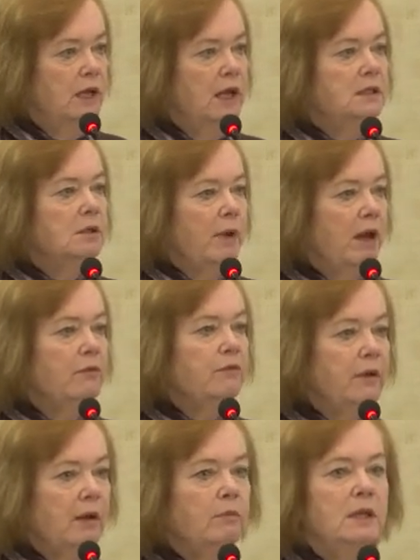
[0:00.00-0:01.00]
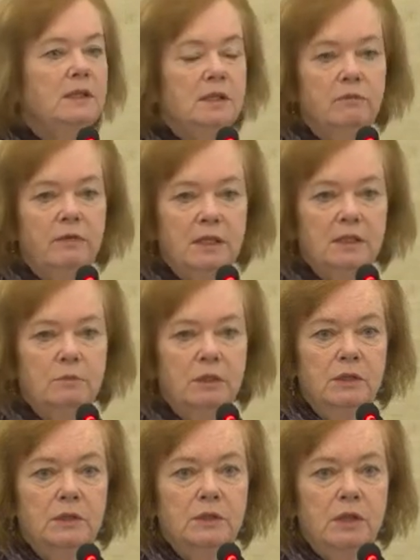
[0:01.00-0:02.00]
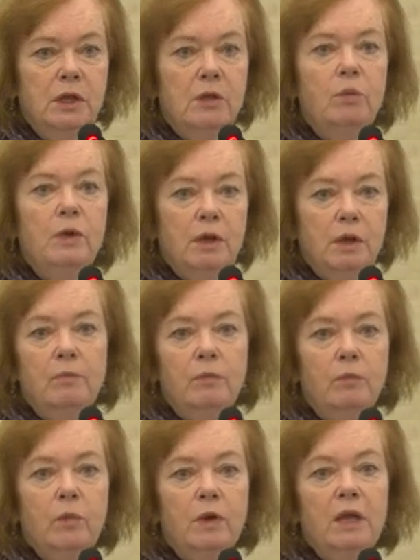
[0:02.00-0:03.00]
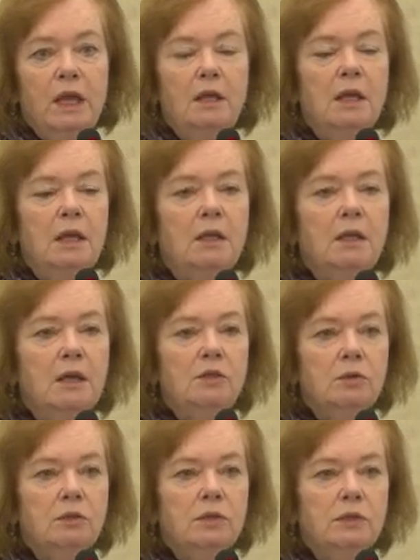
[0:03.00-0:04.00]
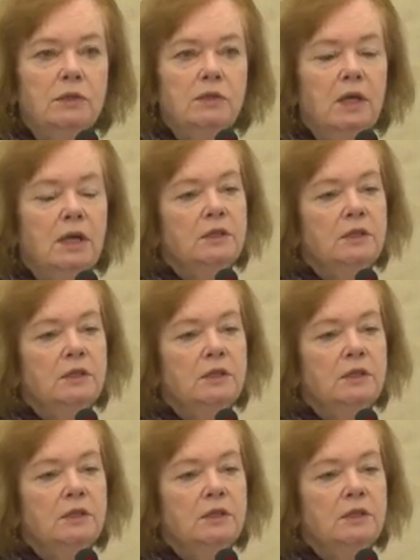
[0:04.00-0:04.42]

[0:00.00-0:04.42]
It's about families' investments in their daughters.